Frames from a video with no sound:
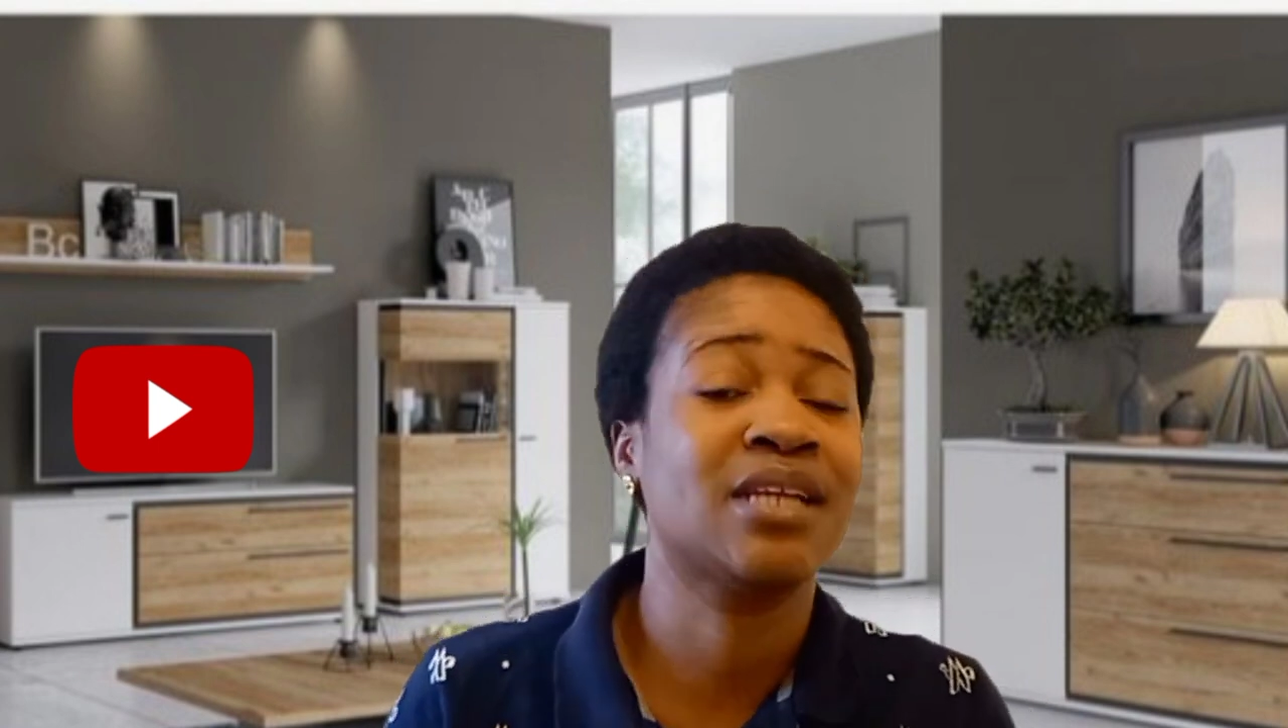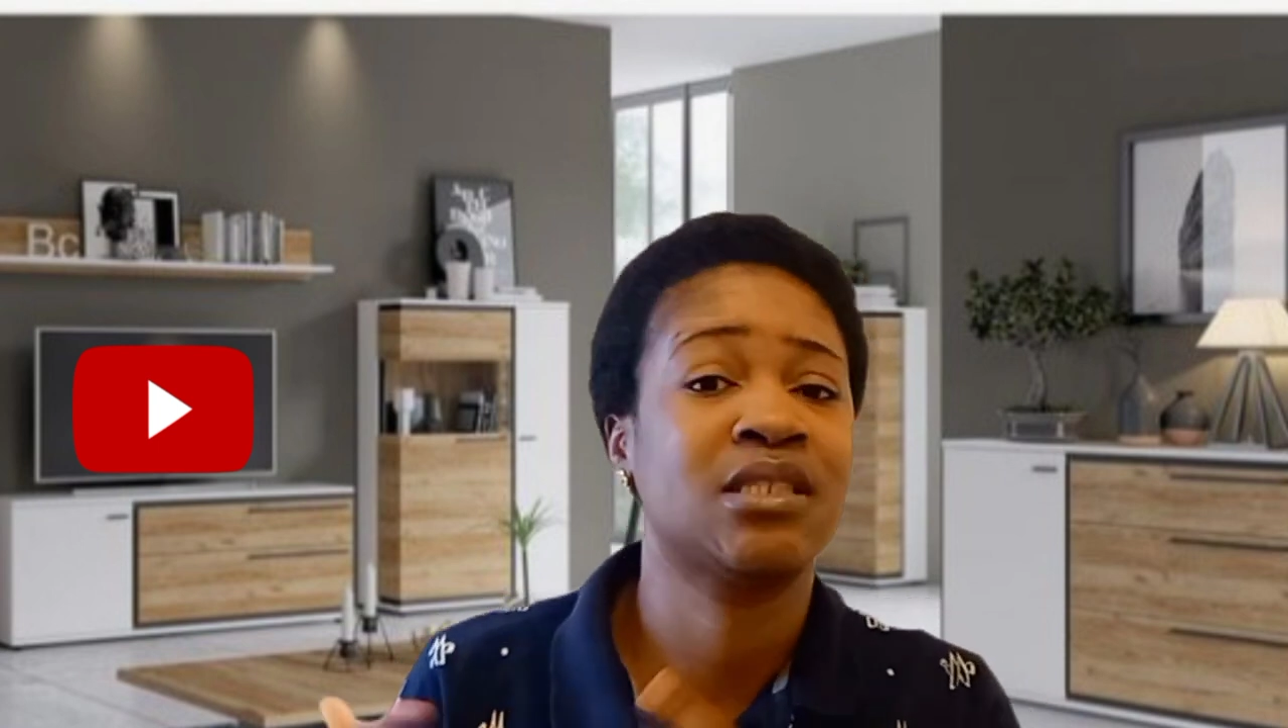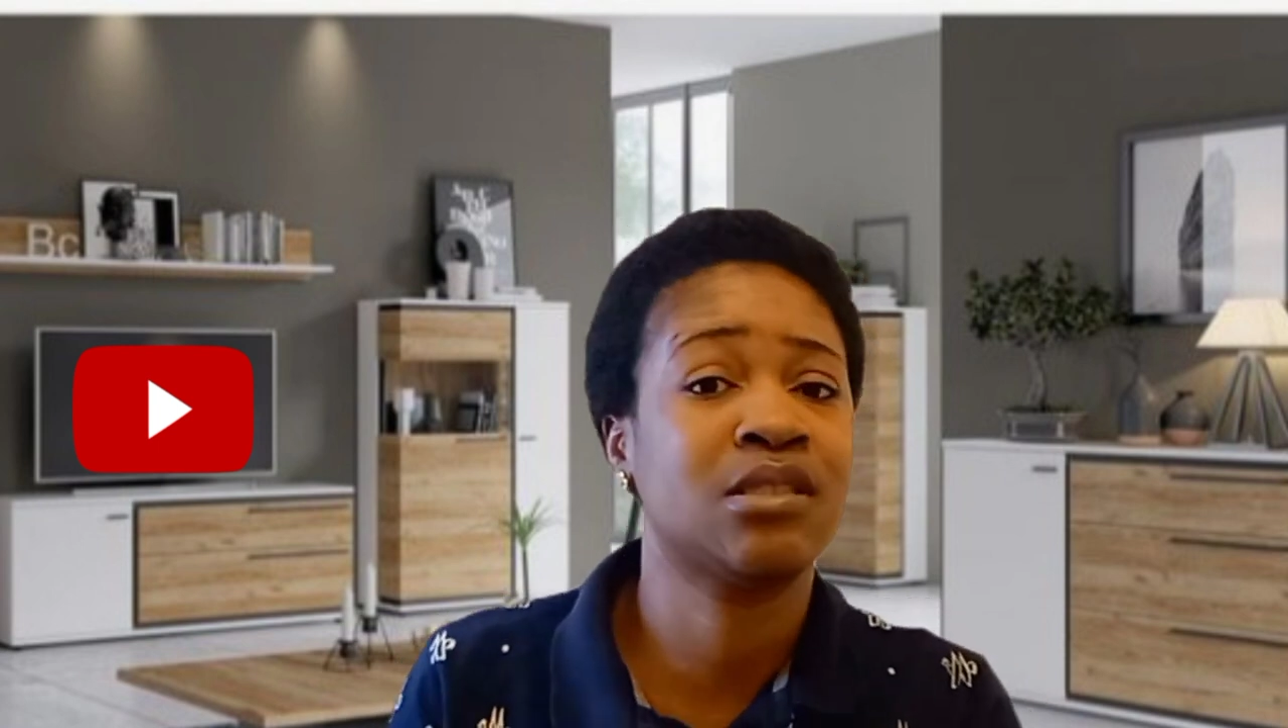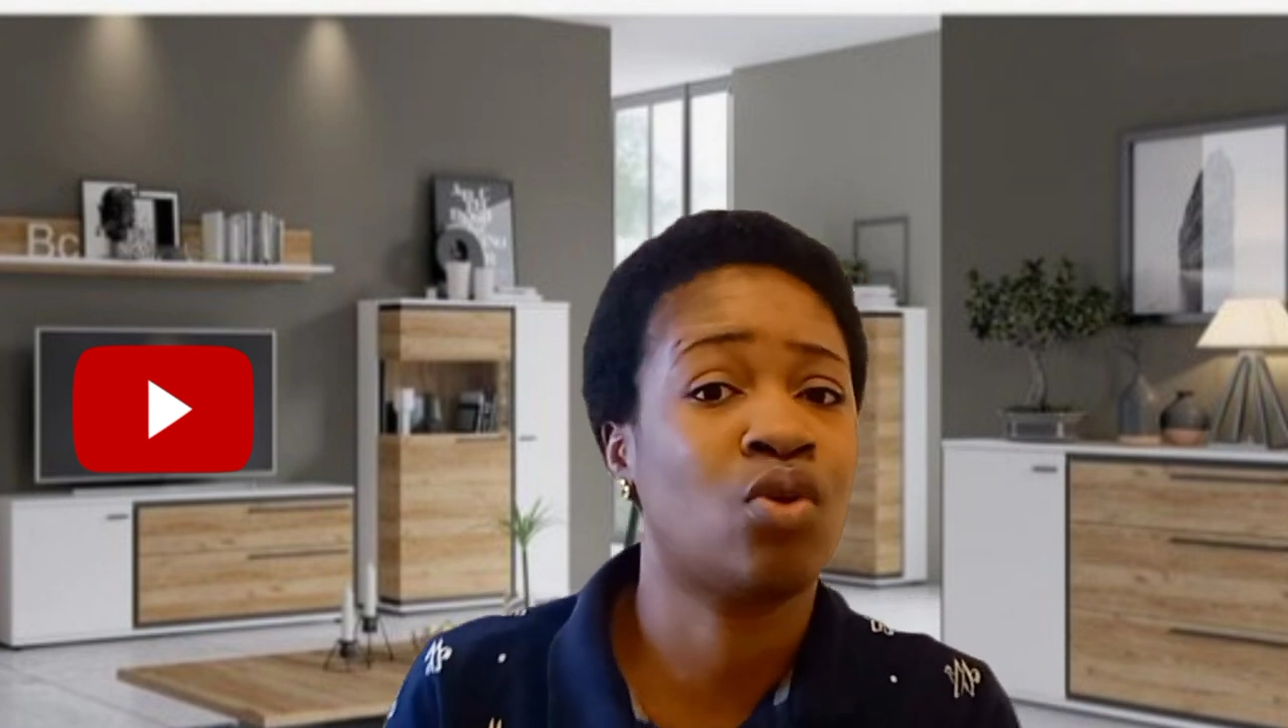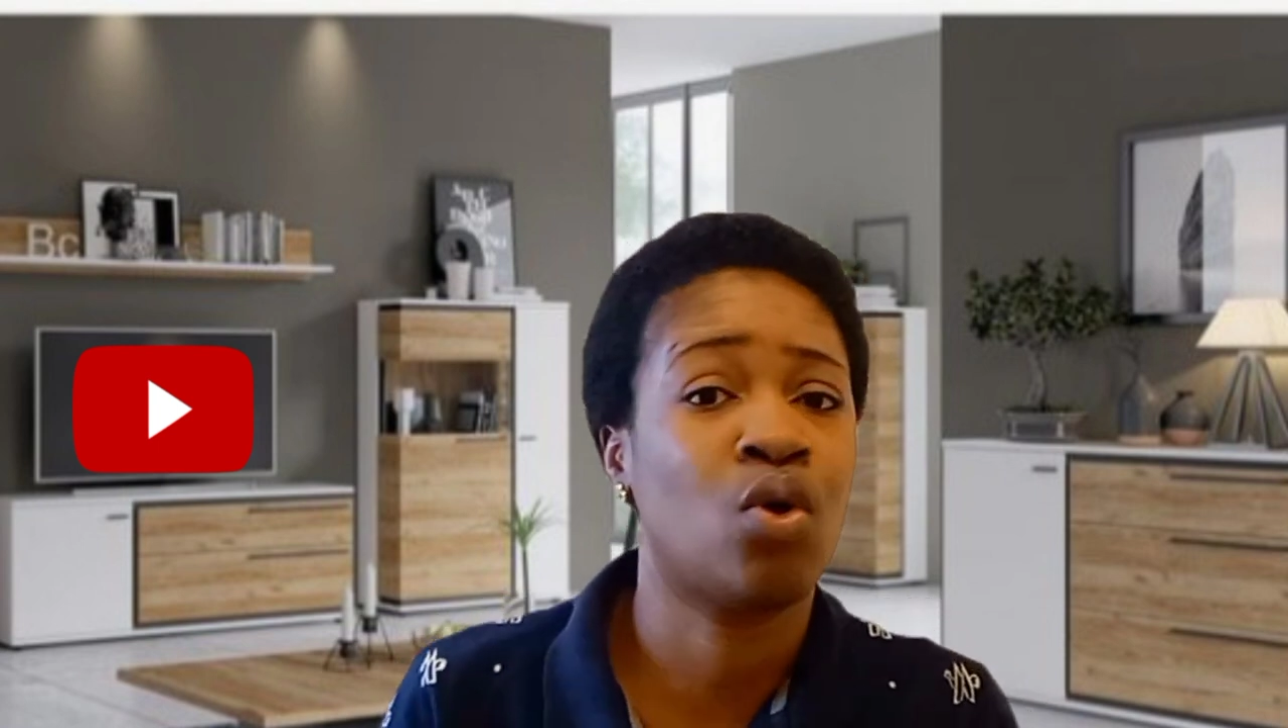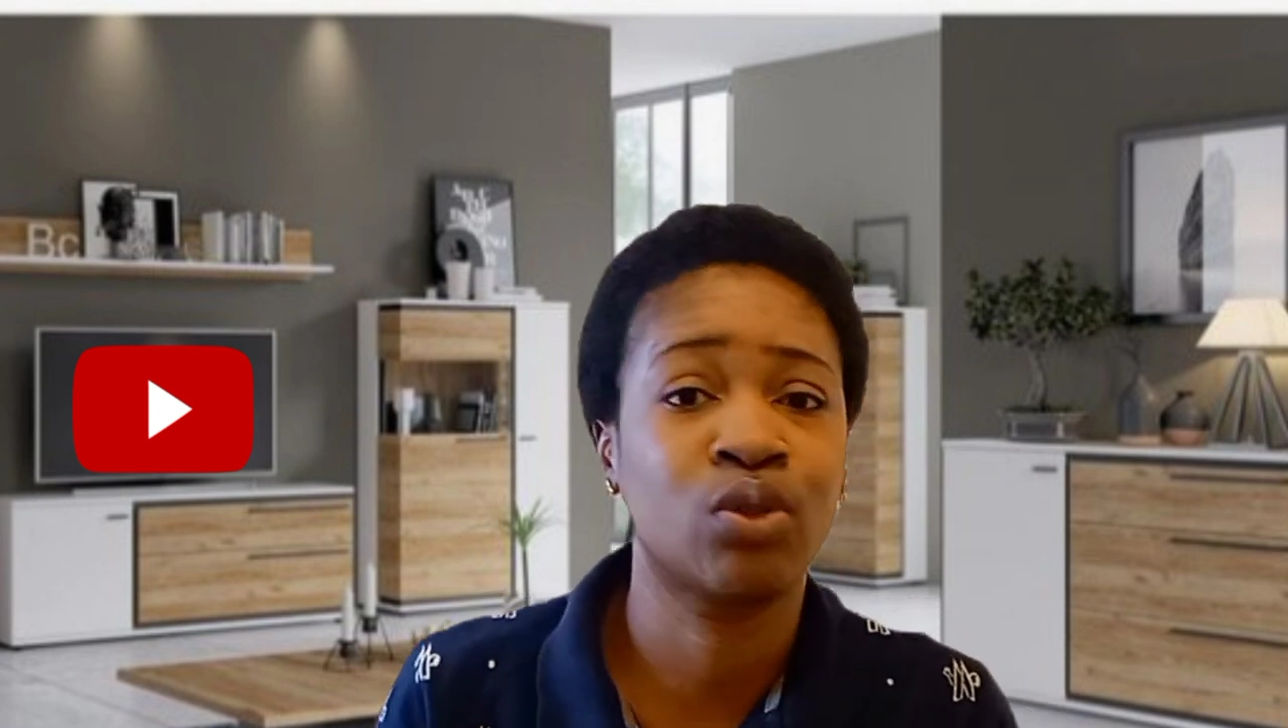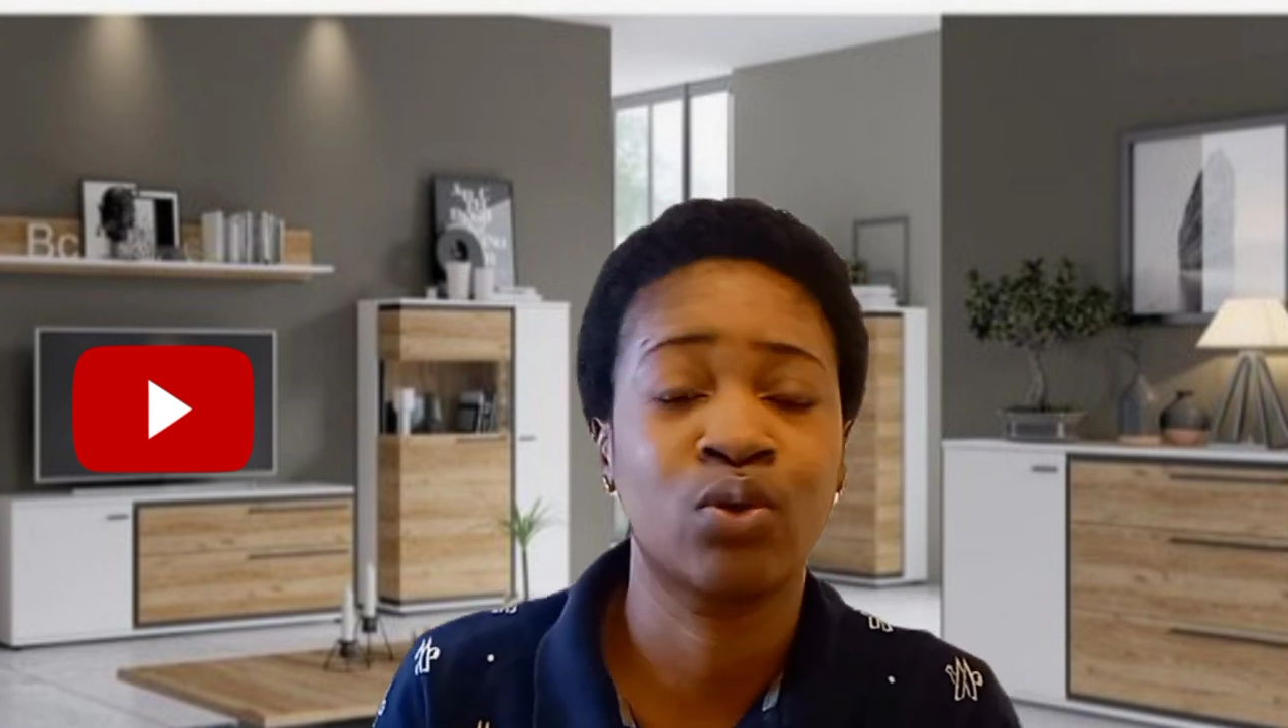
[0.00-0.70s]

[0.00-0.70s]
it's still hot.